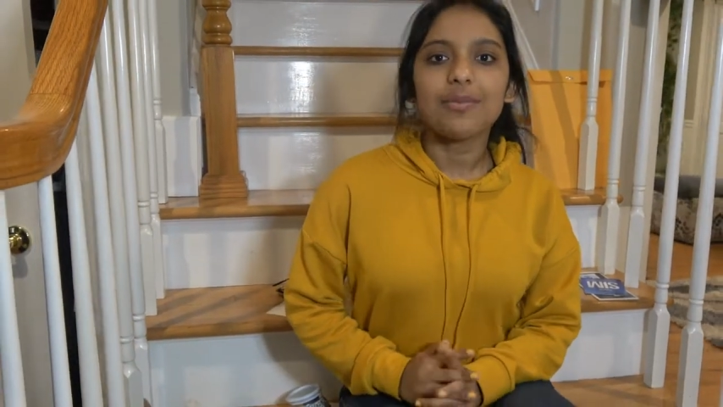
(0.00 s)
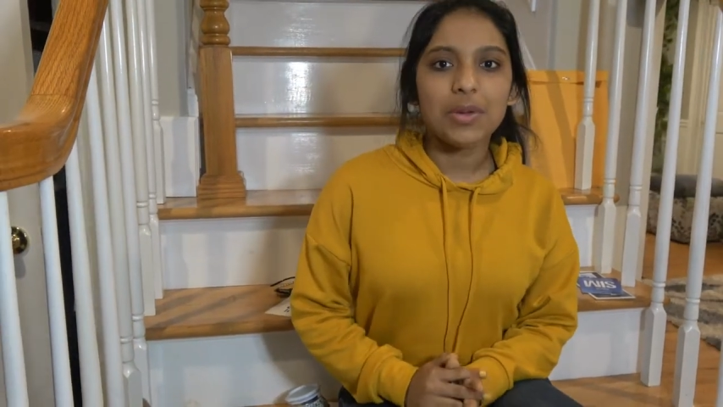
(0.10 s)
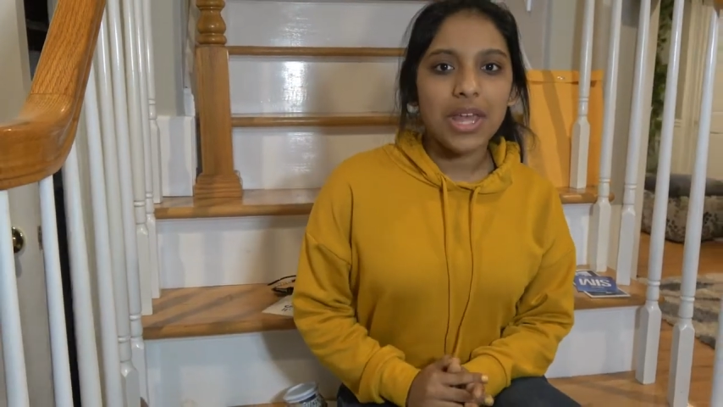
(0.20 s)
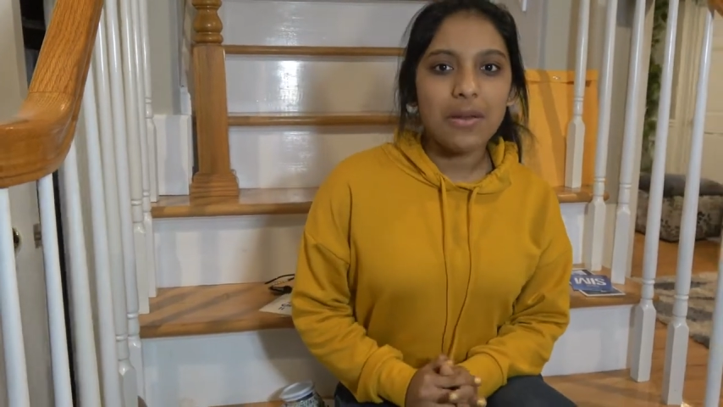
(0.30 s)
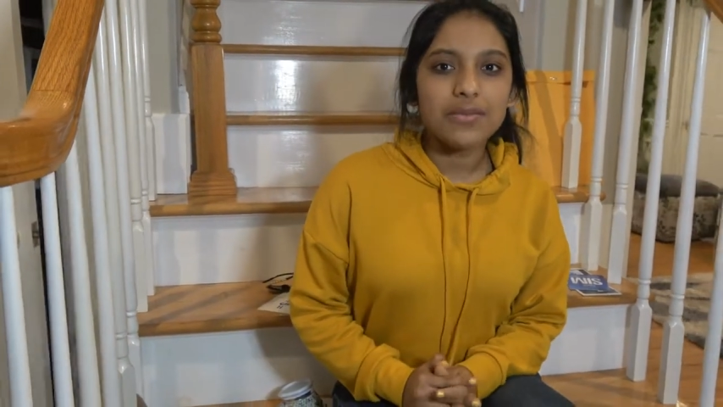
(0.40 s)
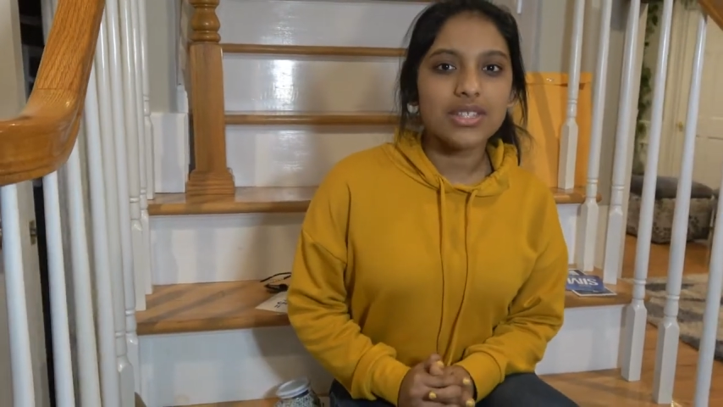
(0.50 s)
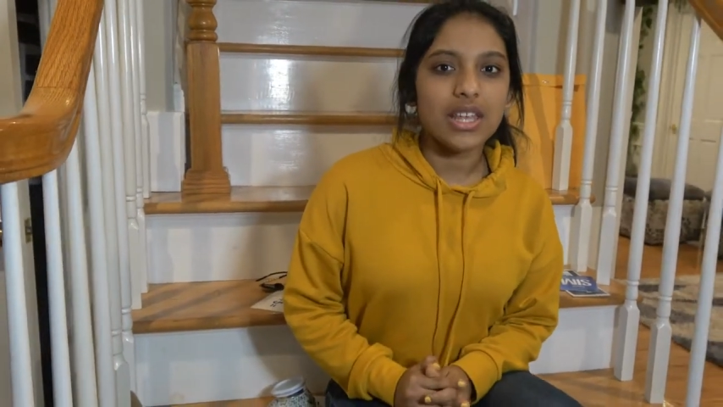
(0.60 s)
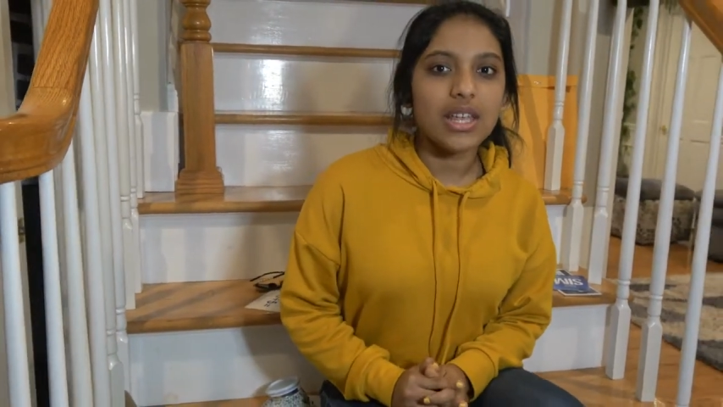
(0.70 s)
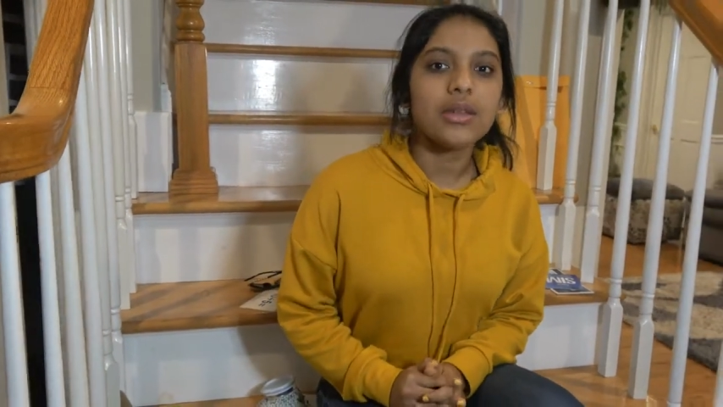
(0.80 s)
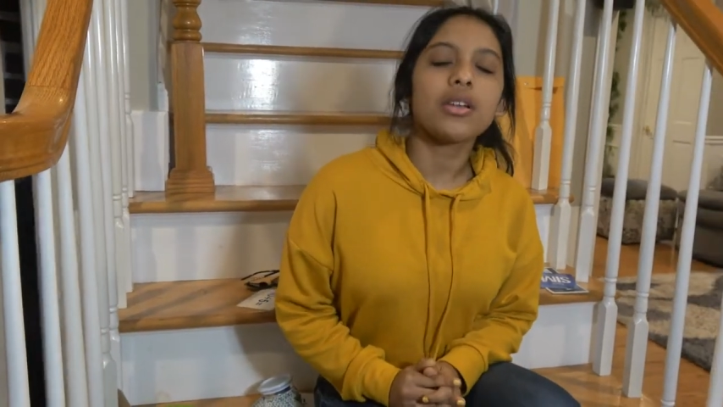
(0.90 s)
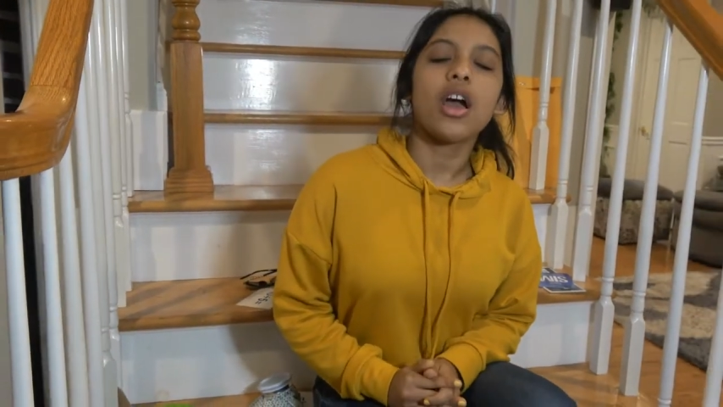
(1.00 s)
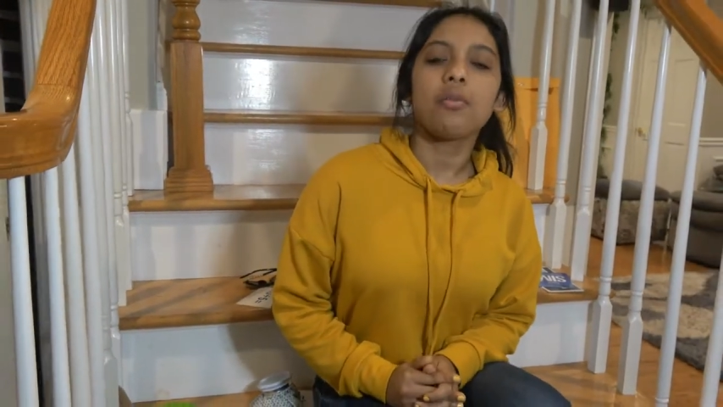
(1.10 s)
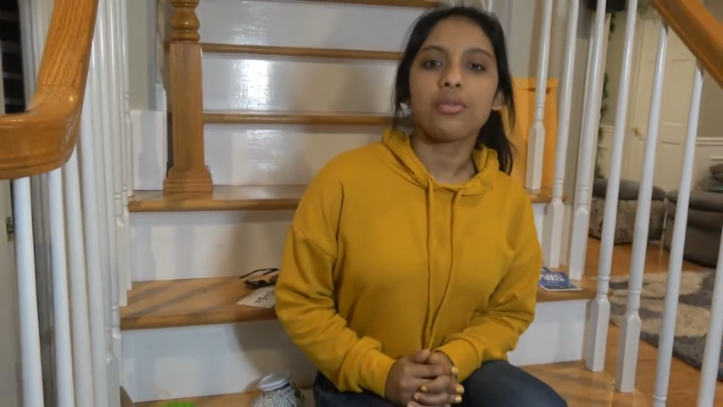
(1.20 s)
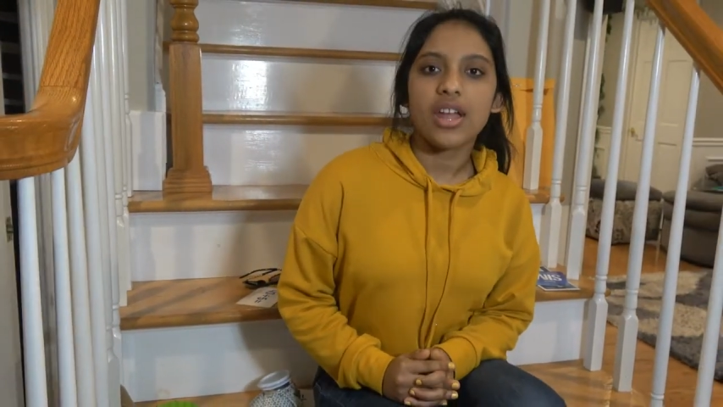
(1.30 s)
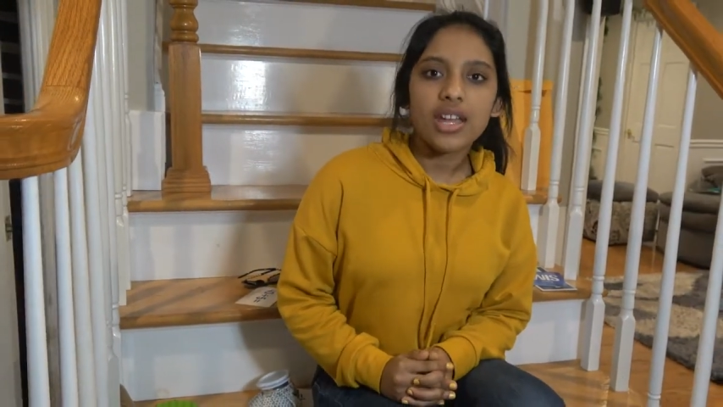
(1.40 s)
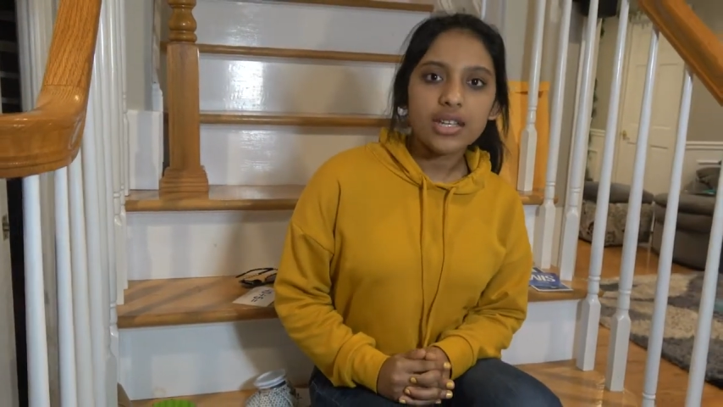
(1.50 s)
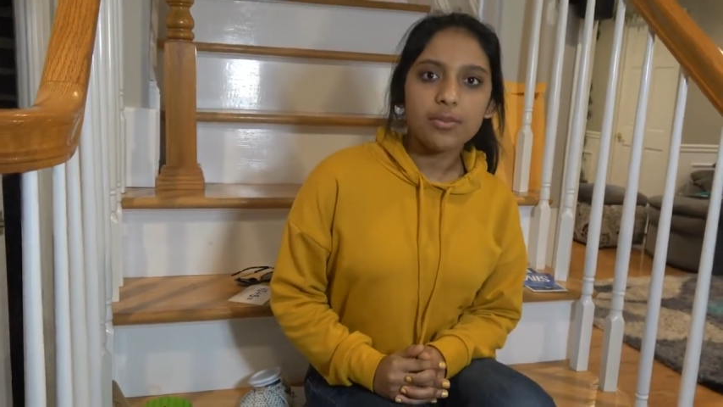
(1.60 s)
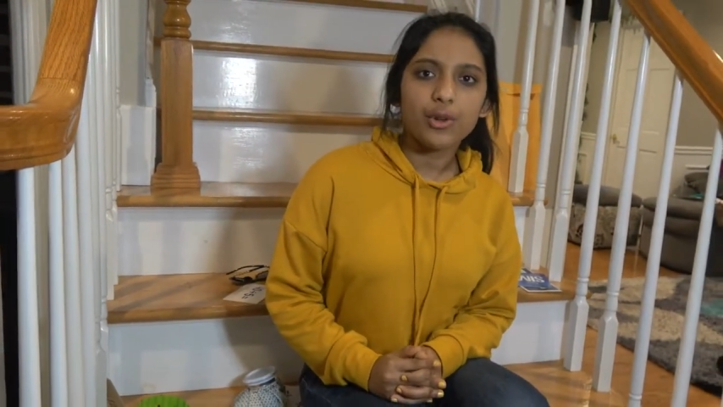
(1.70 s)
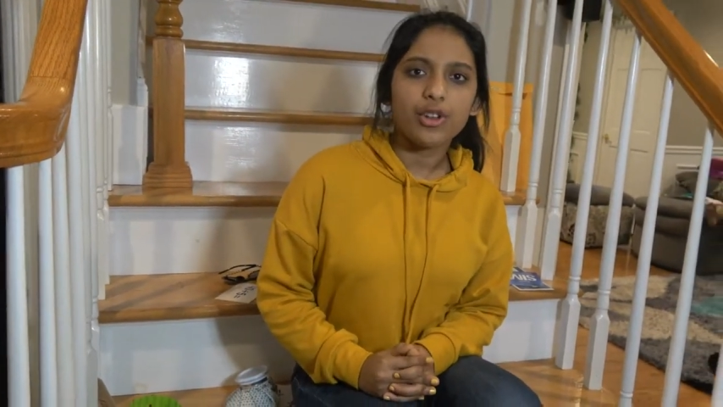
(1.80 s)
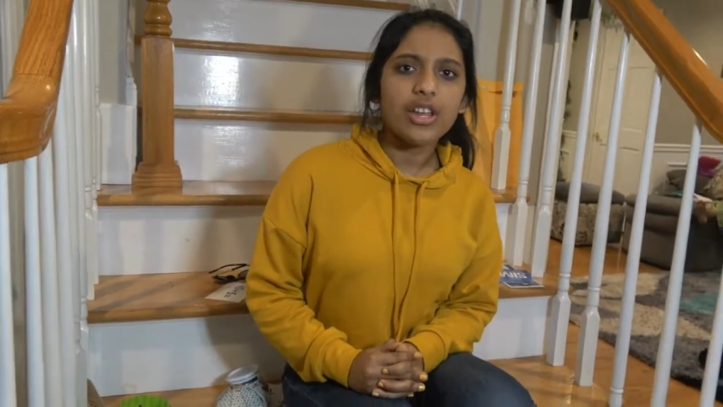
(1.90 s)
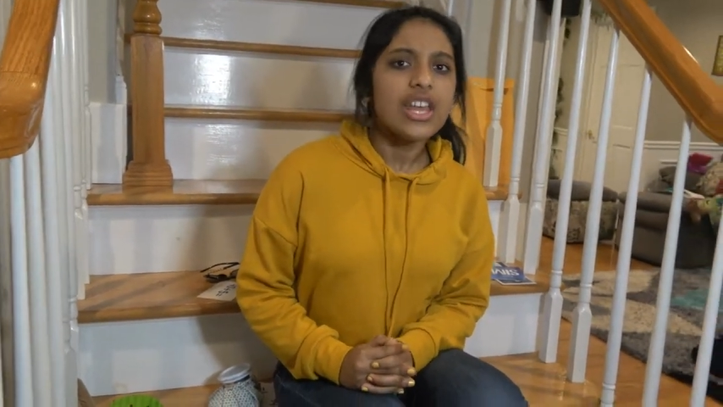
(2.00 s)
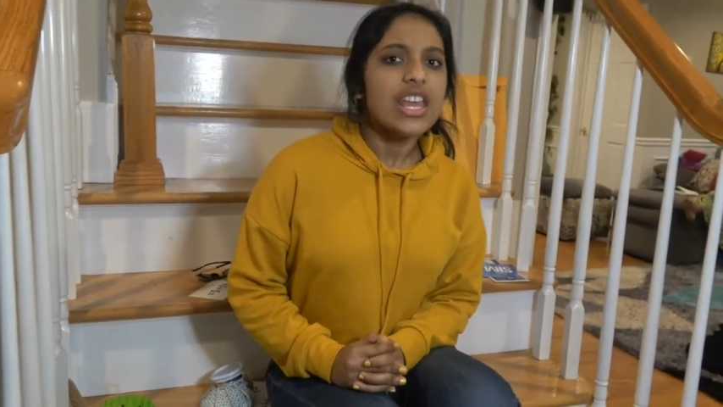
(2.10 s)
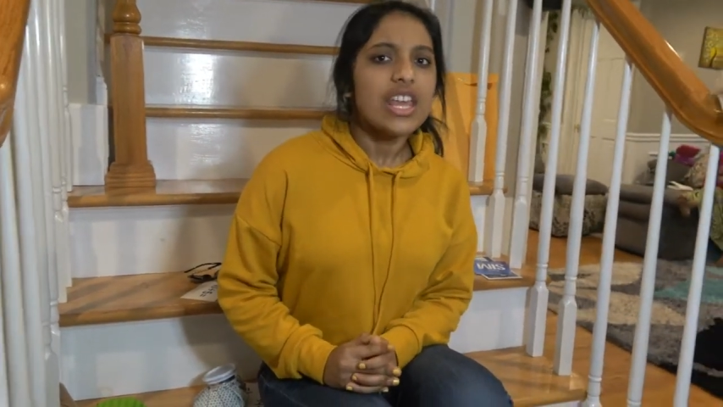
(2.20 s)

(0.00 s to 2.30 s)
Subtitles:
becomes incomprehensible,